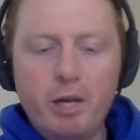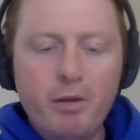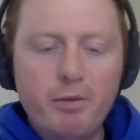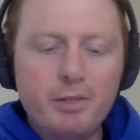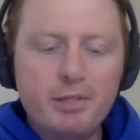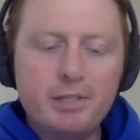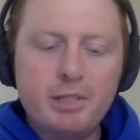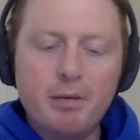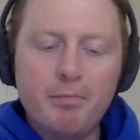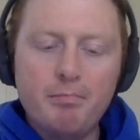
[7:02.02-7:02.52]

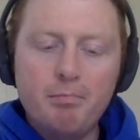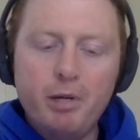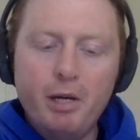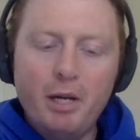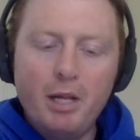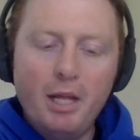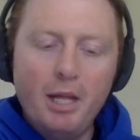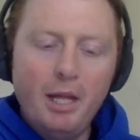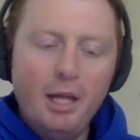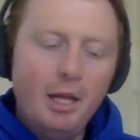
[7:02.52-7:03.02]
with
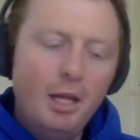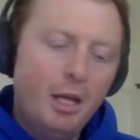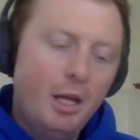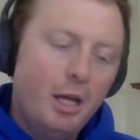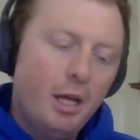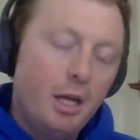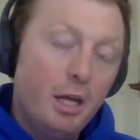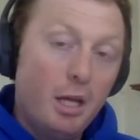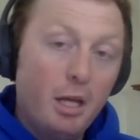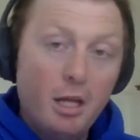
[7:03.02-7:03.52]
somebody,
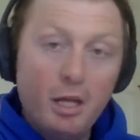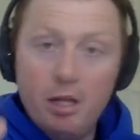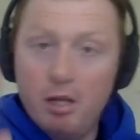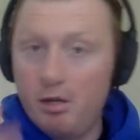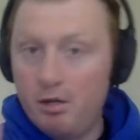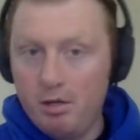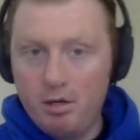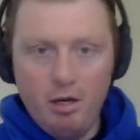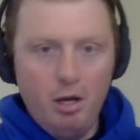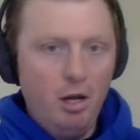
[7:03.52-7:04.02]

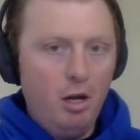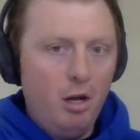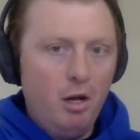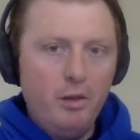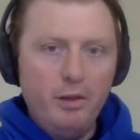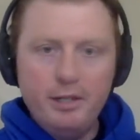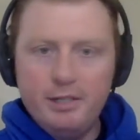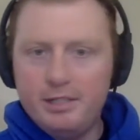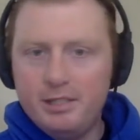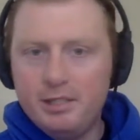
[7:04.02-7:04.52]

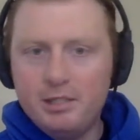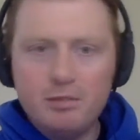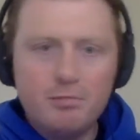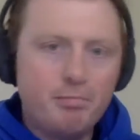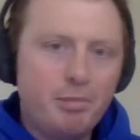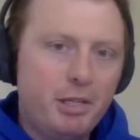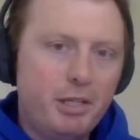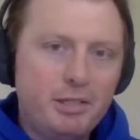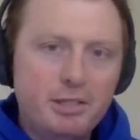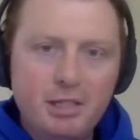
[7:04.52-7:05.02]
this isn't
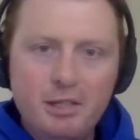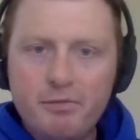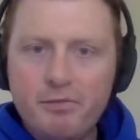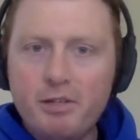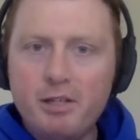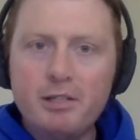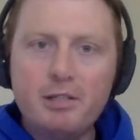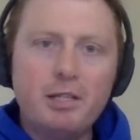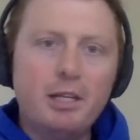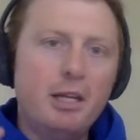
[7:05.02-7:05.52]
PC
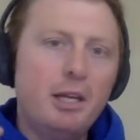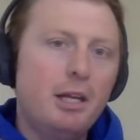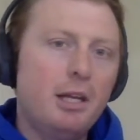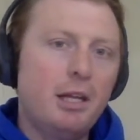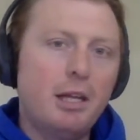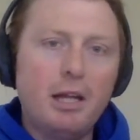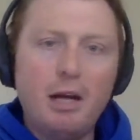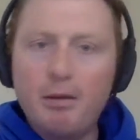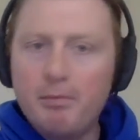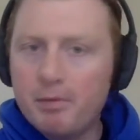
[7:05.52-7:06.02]

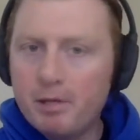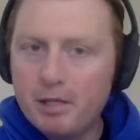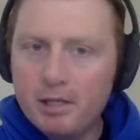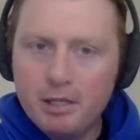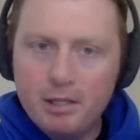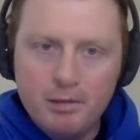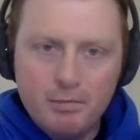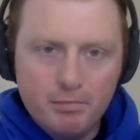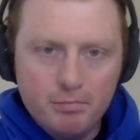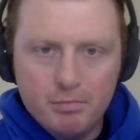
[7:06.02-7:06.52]
friendly, I'm going
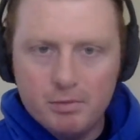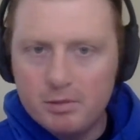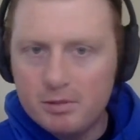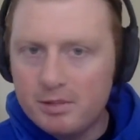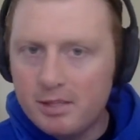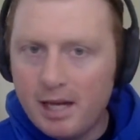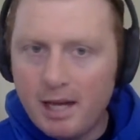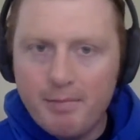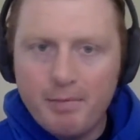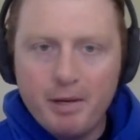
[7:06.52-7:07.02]
to
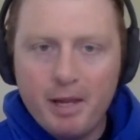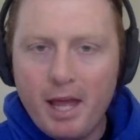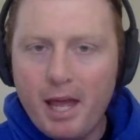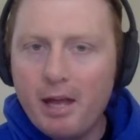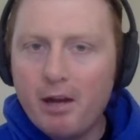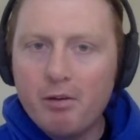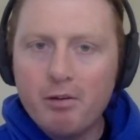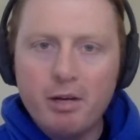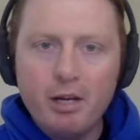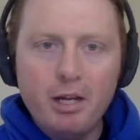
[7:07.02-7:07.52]
type an
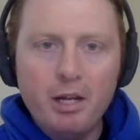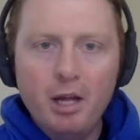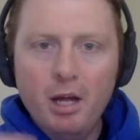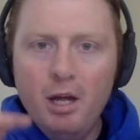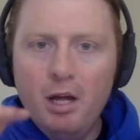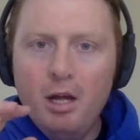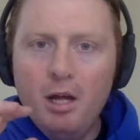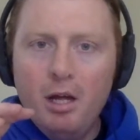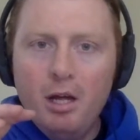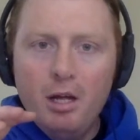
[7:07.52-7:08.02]
angry
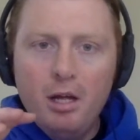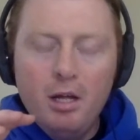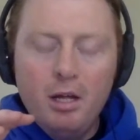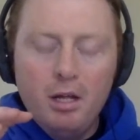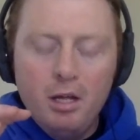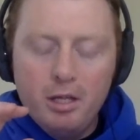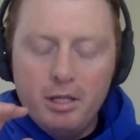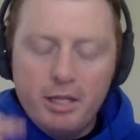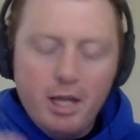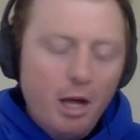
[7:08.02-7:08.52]

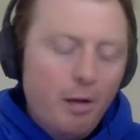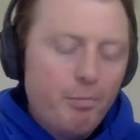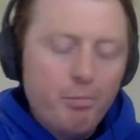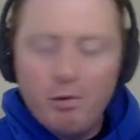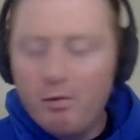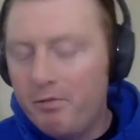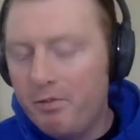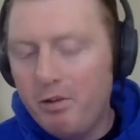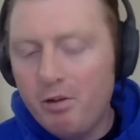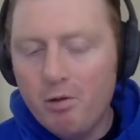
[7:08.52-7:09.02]
Yelp
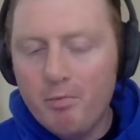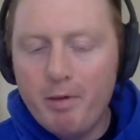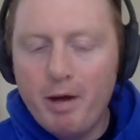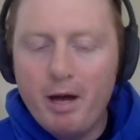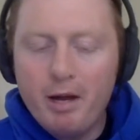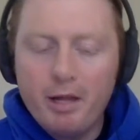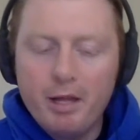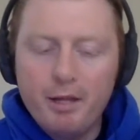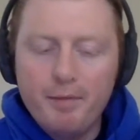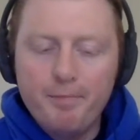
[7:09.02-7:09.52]
review
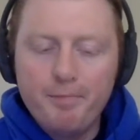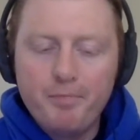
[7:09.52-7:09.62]
about it.